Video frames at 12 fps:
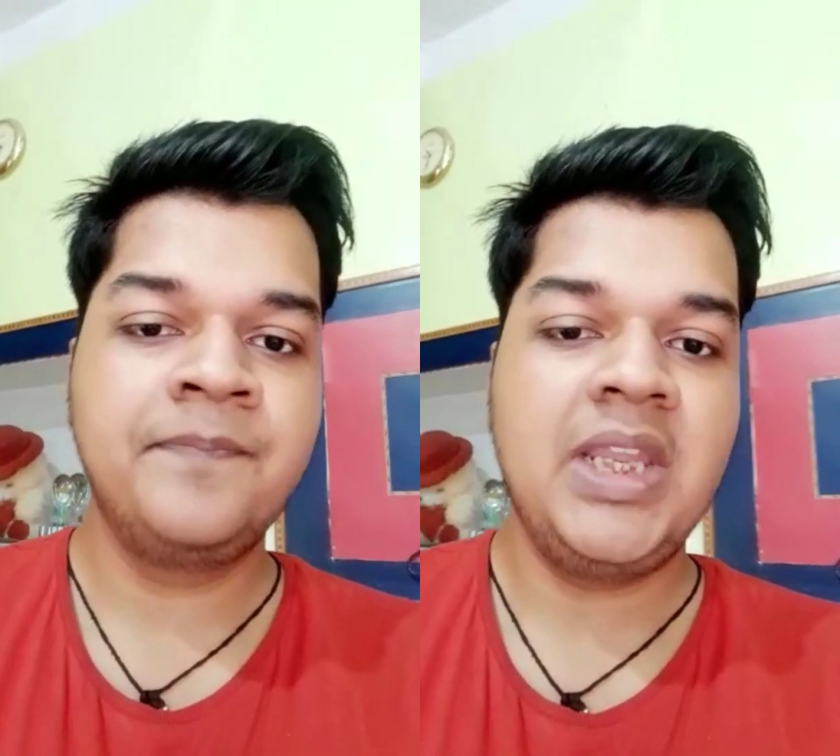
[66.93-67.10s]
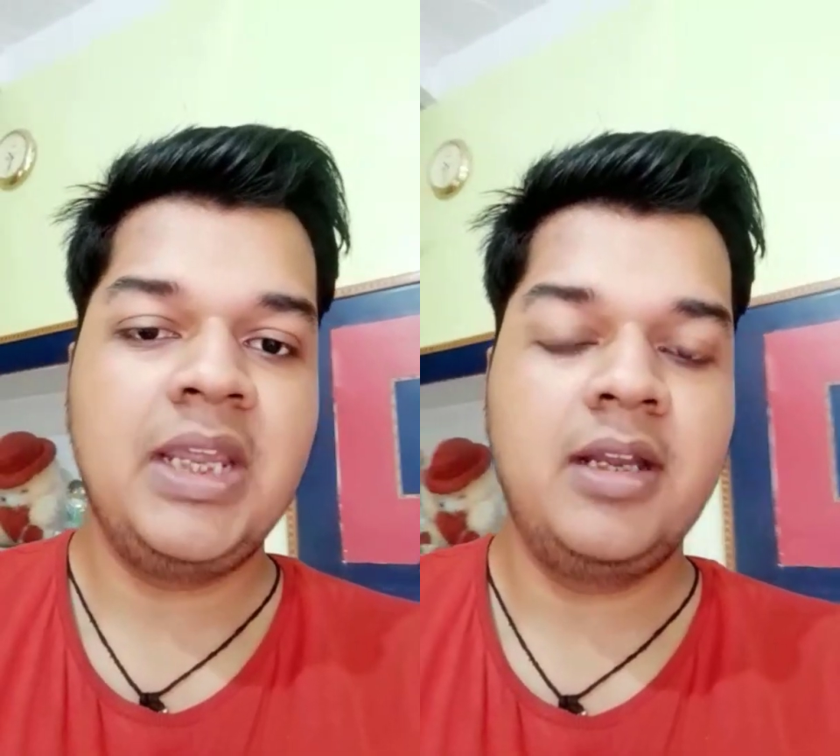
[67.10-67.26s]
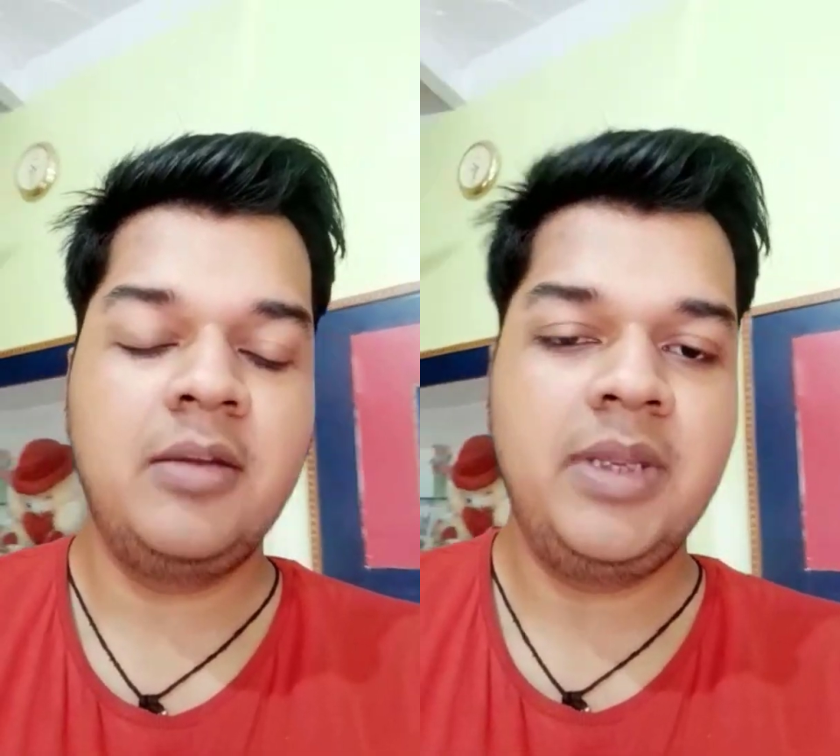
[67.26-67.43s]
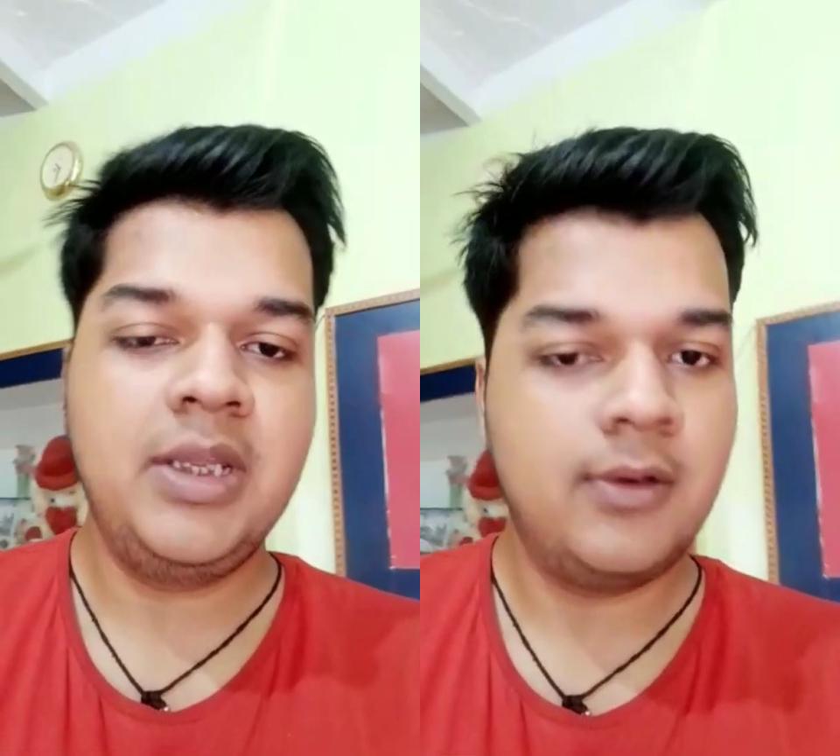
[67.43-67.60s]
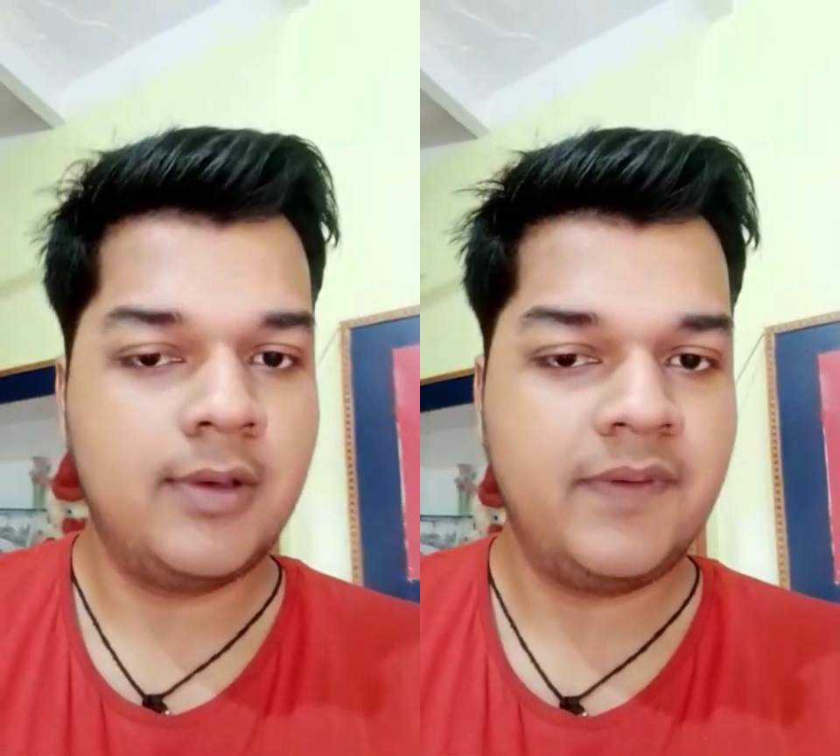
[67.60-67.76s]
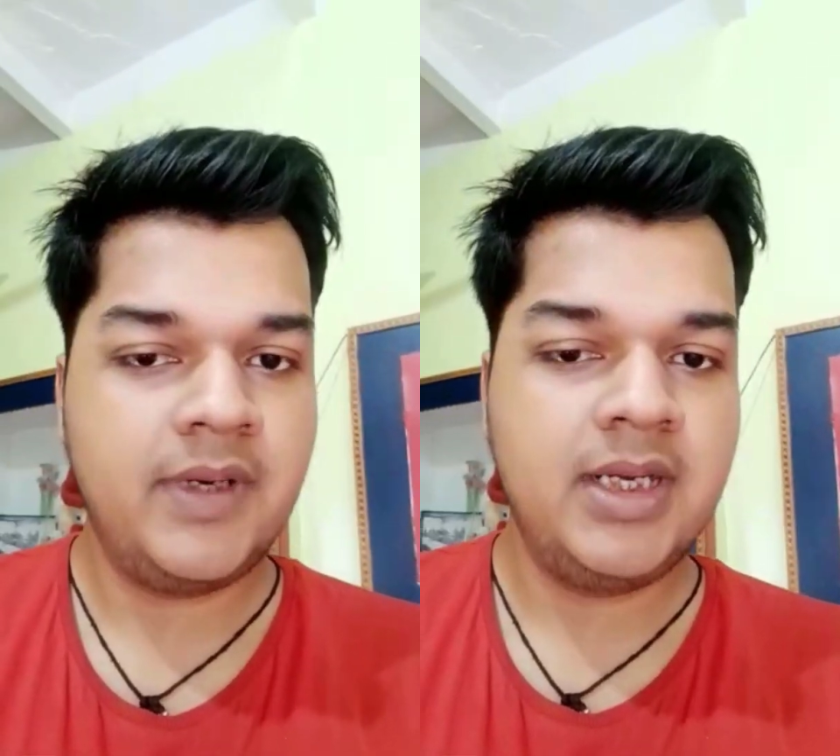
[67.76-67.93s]
and be
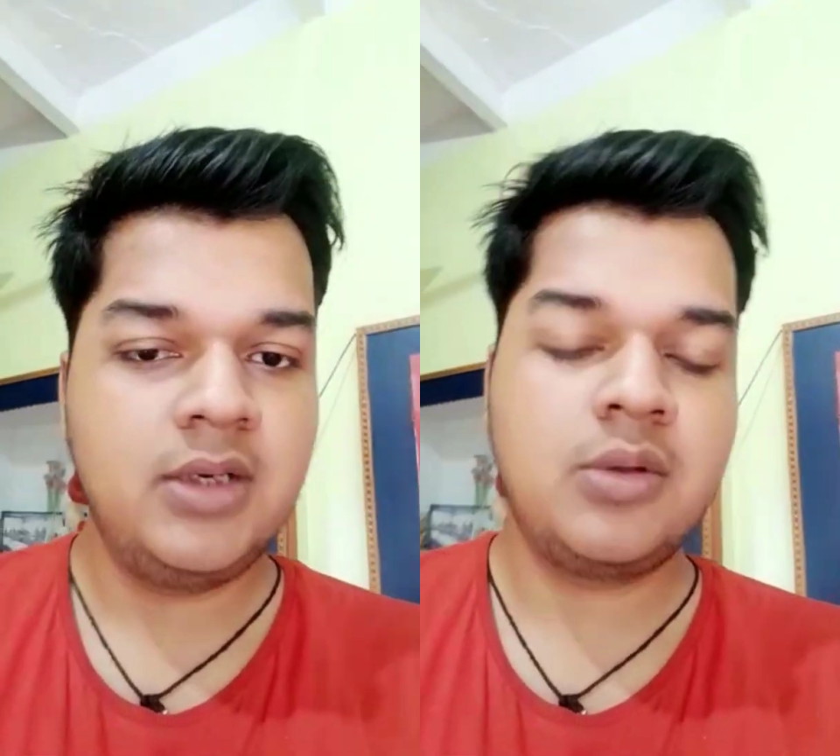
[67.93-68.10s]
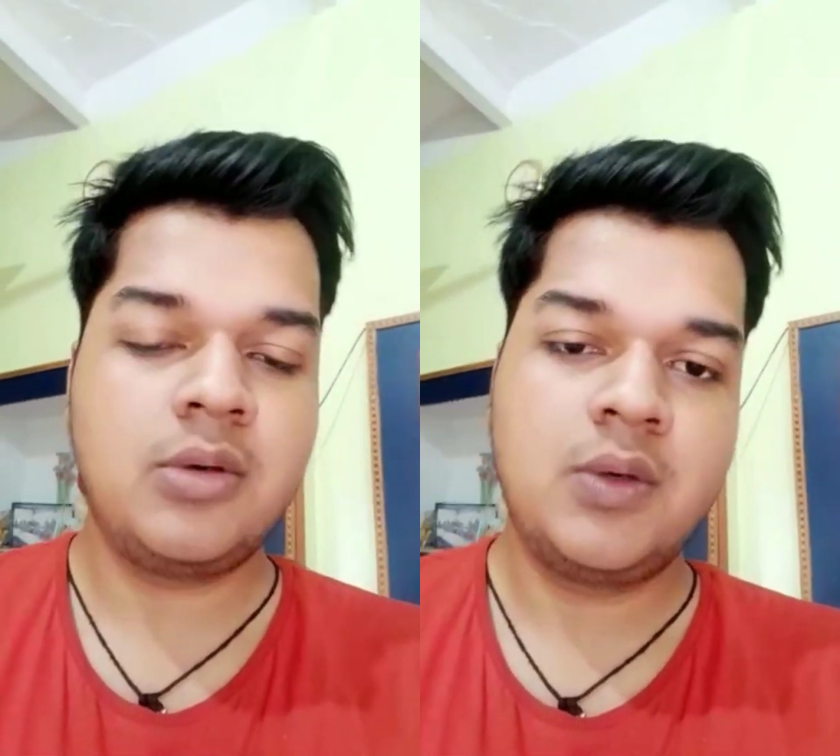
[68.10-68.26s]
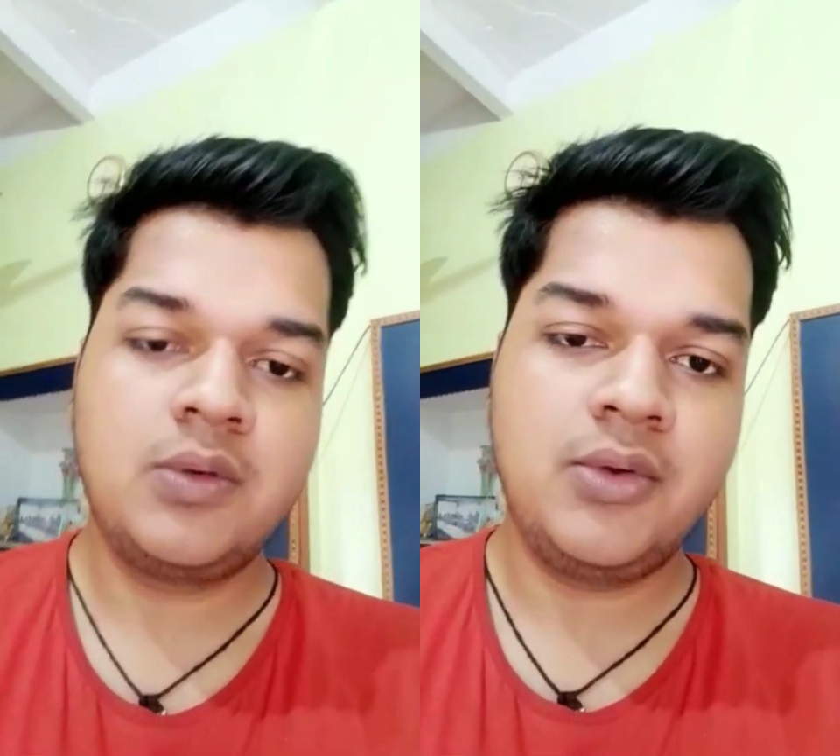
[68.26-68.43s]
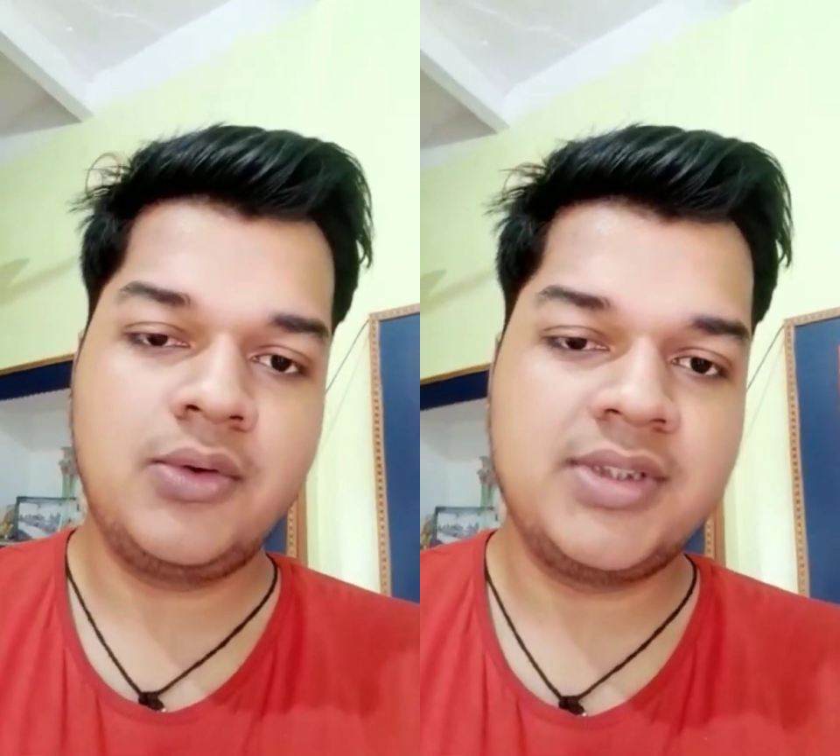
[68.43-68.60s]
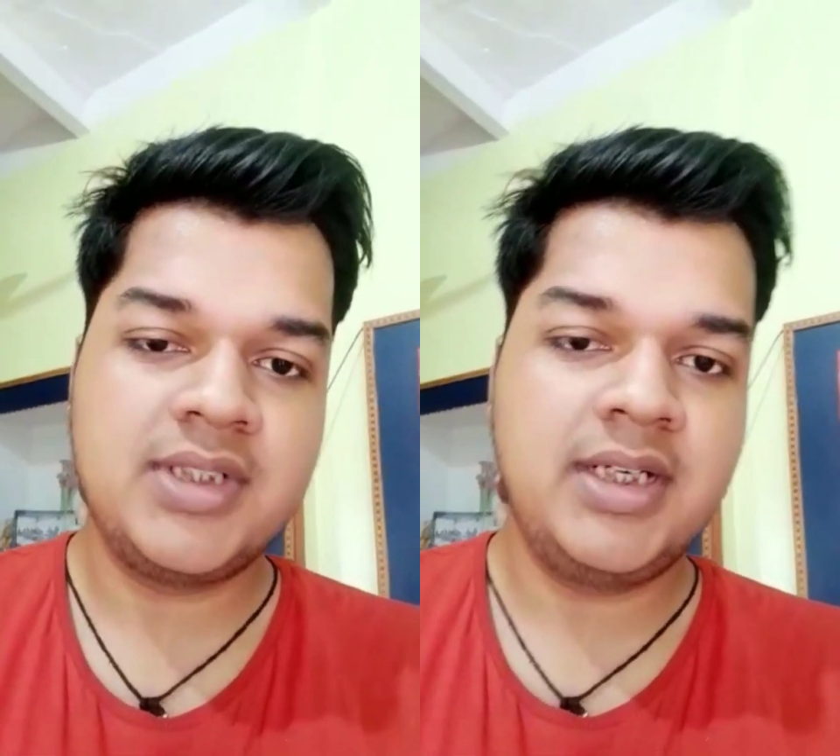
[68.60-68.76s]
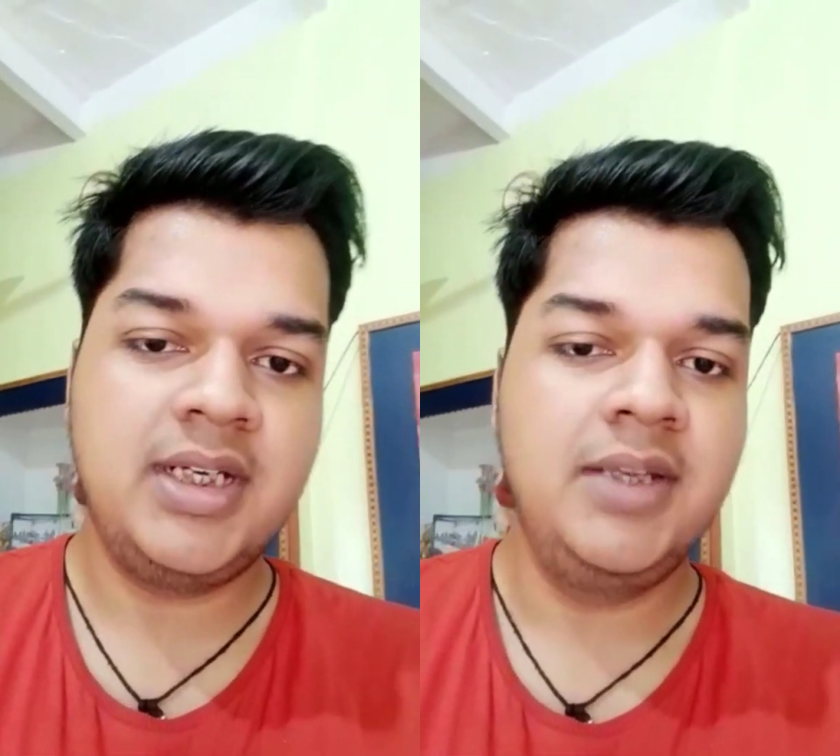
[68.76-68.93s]
confident throughout your
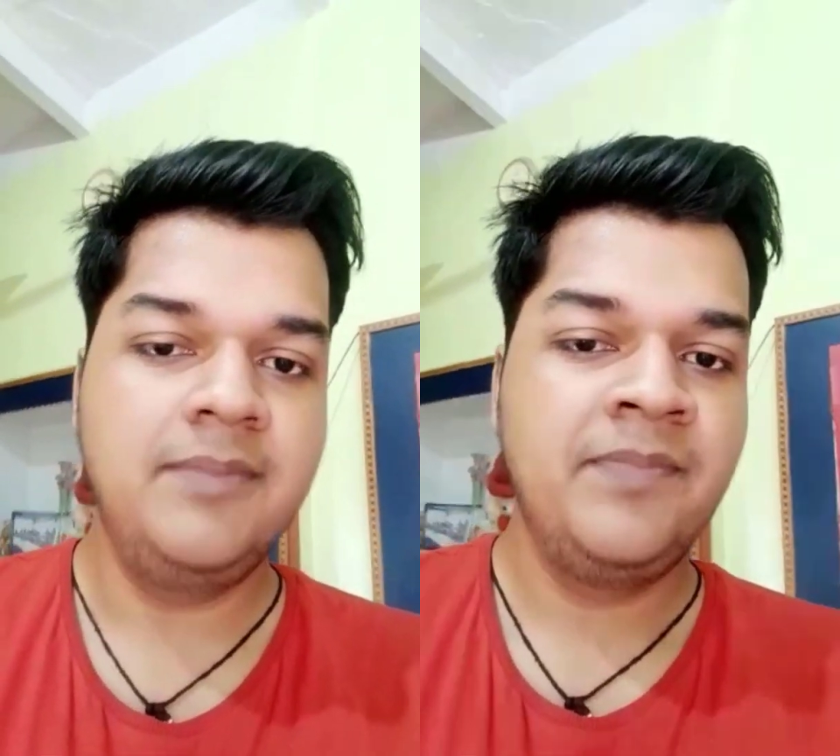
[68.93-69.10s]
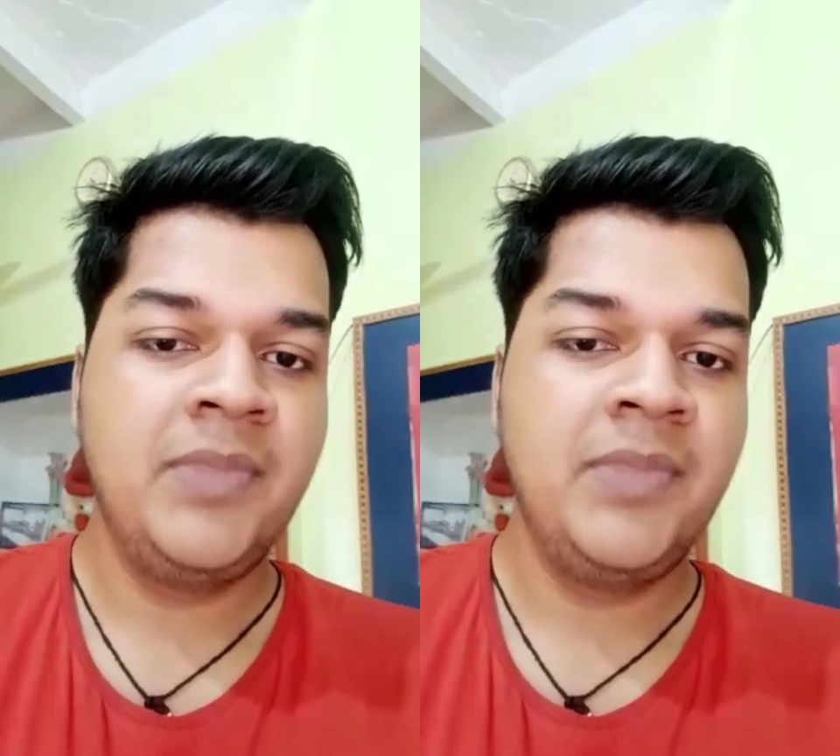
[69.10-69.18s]
journey